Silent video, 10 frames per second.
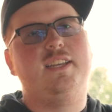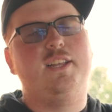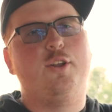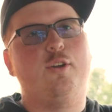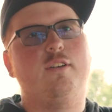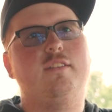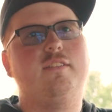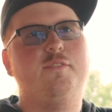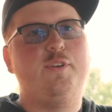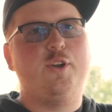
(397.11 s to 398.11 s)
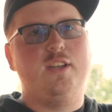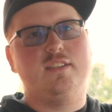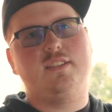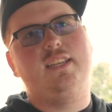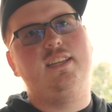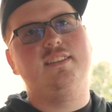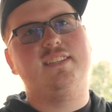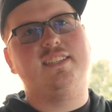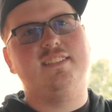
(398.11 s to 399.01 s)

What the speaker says: in our various needs as